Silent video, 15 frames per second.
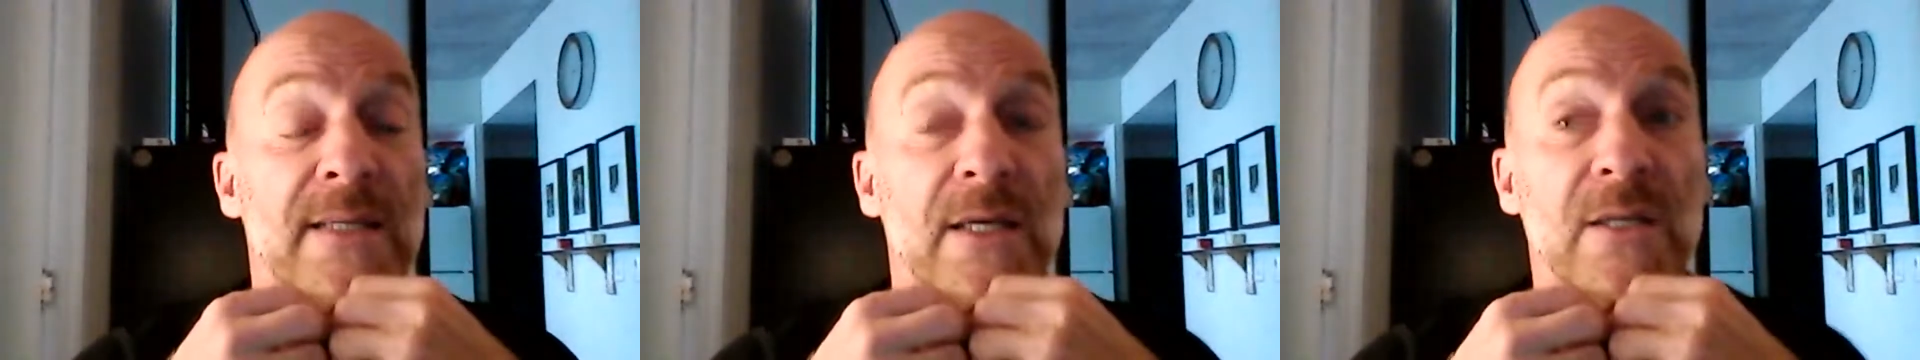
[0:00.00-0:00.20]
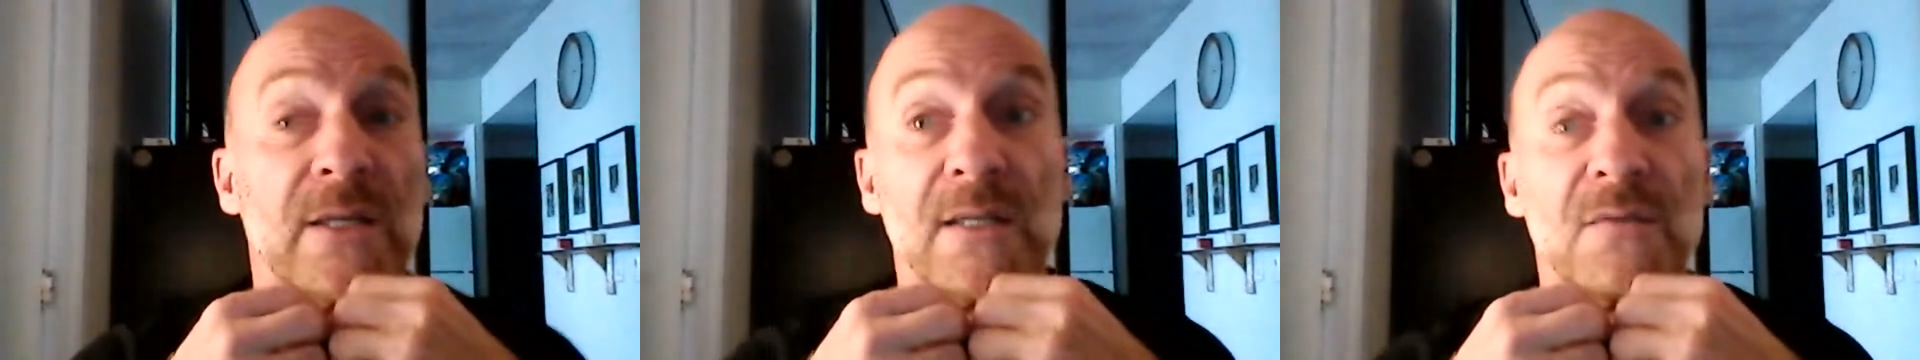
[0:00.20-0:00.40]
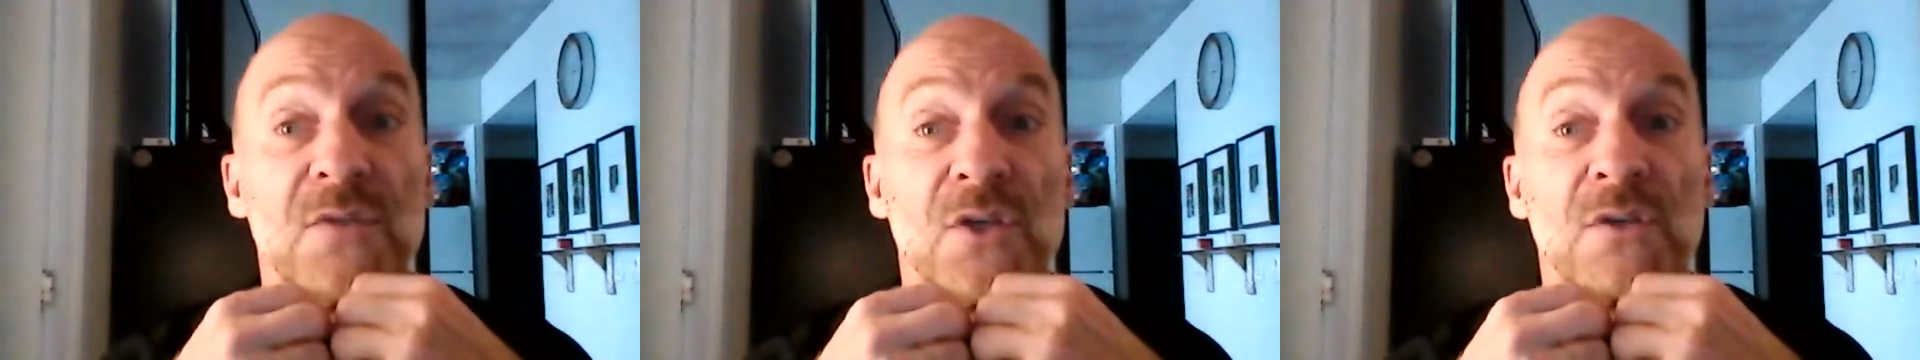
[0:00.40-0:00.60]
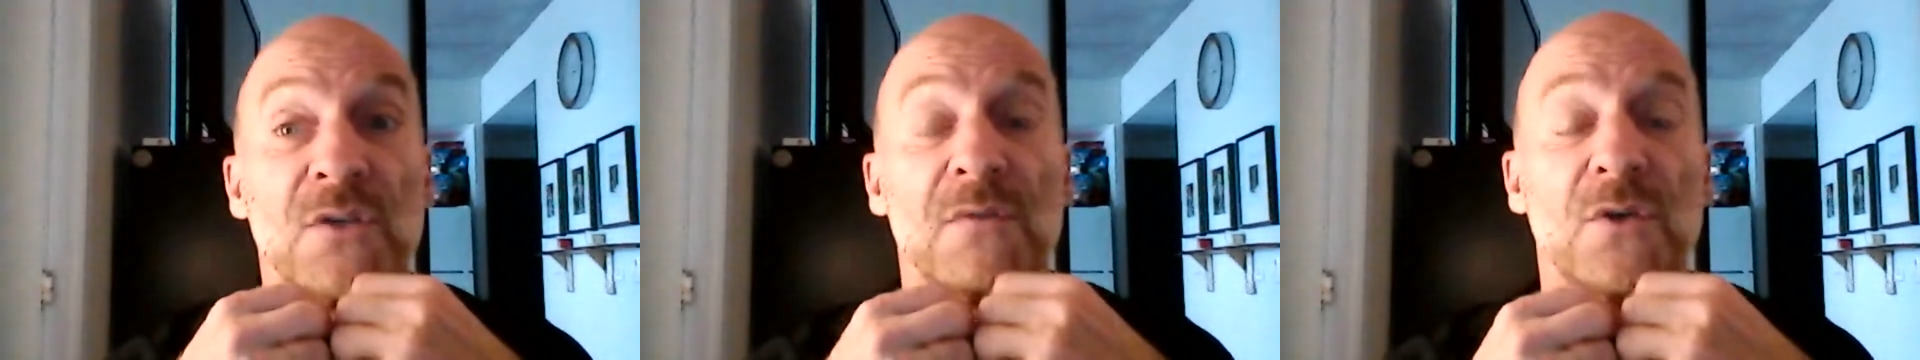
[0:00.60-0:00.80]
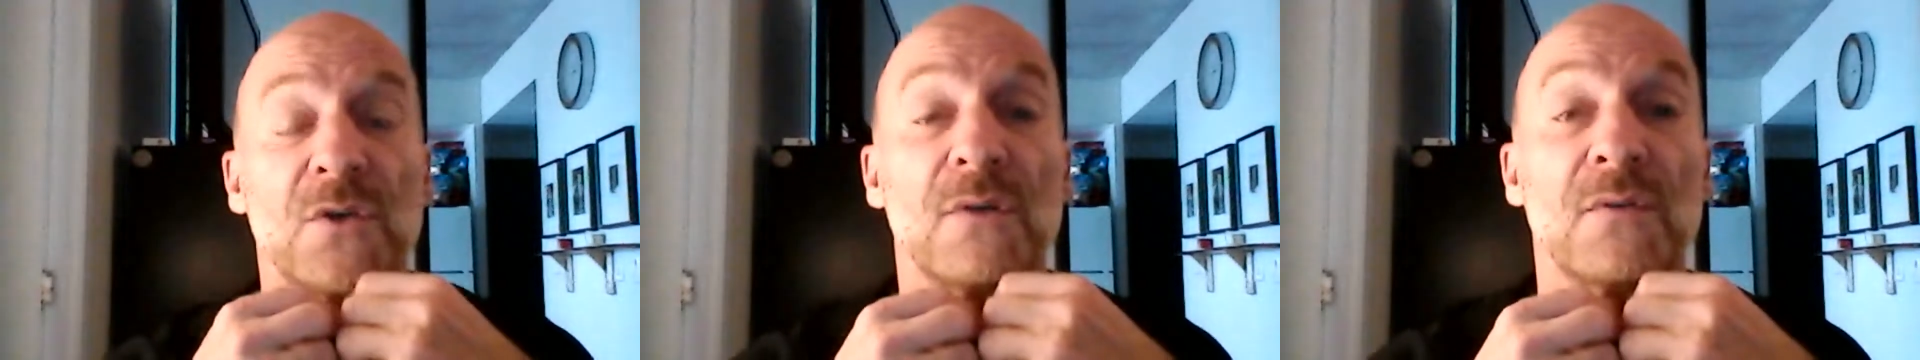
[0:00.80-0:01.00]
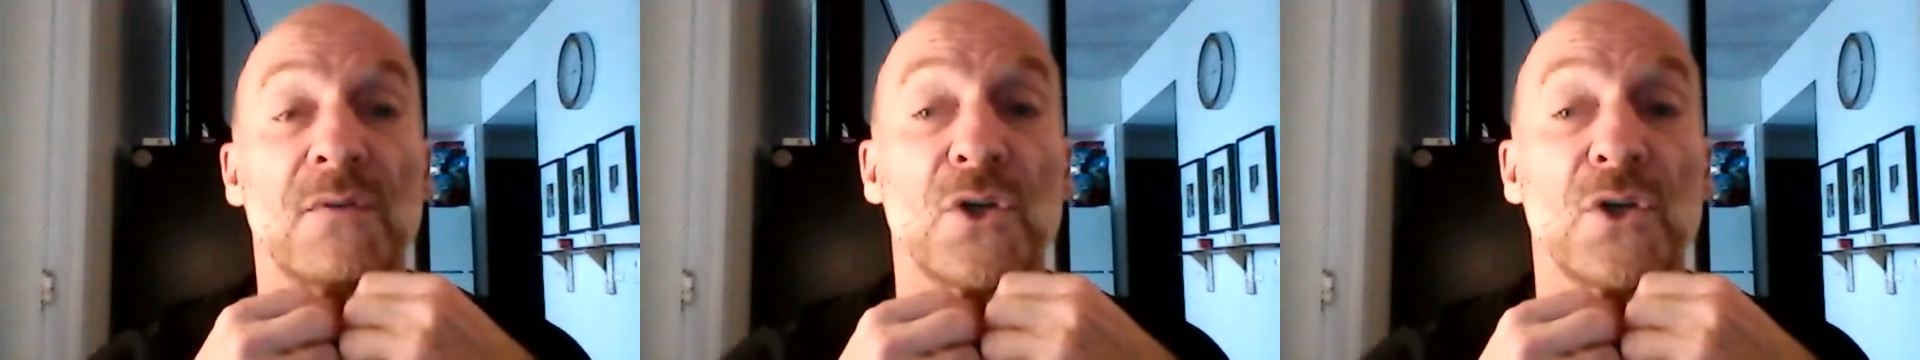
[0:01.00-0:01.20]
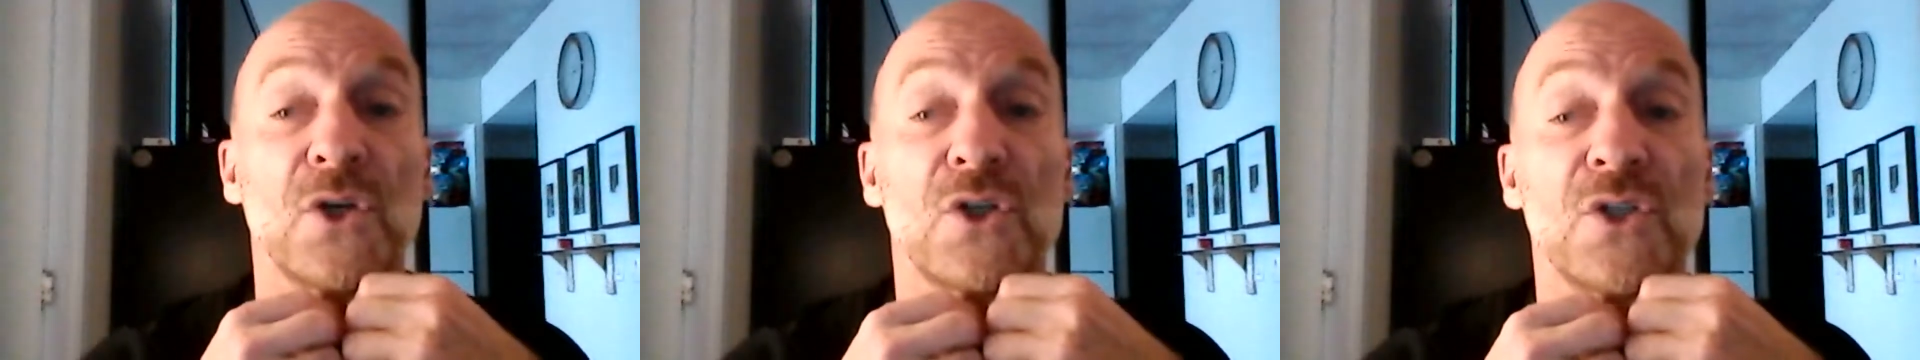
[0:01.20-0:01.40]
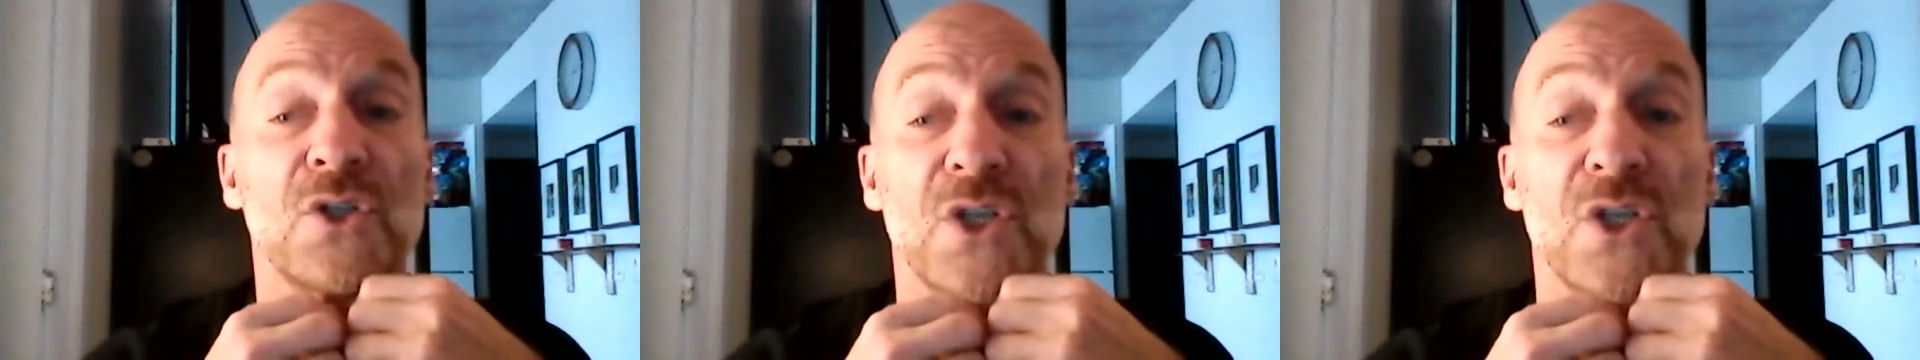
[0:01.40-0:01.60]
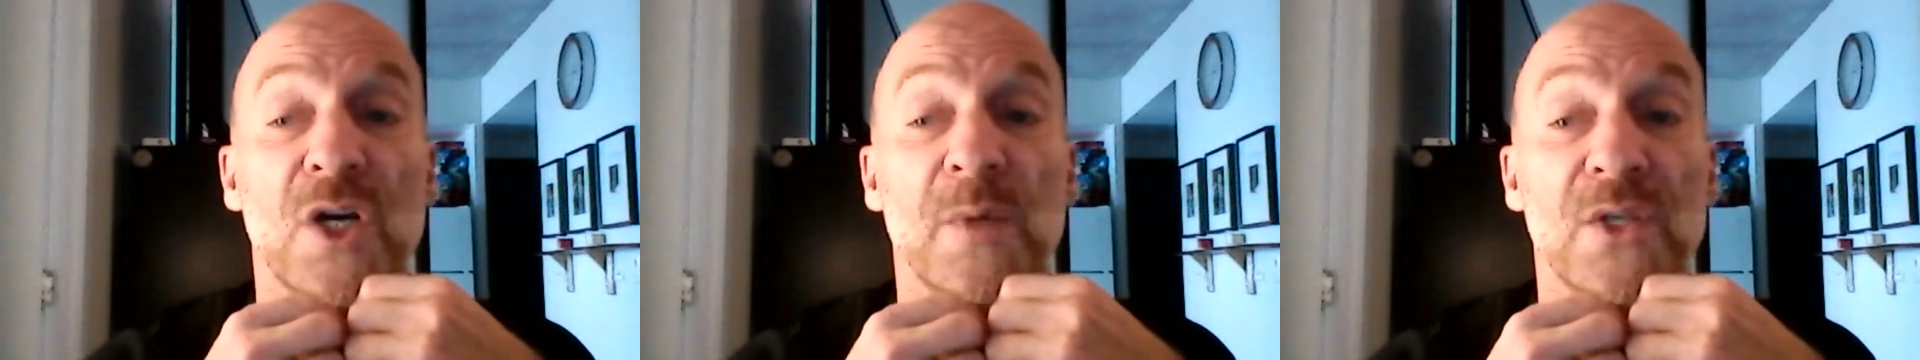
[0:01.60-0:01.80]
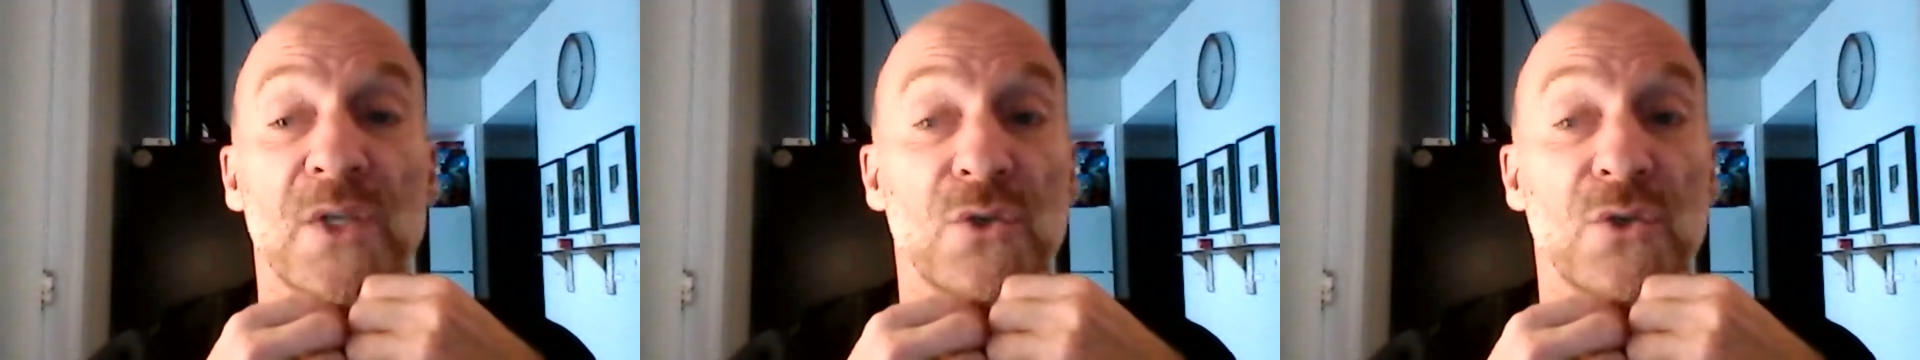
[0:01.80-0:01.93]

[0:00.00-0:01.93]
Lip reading: And they've done a very, very good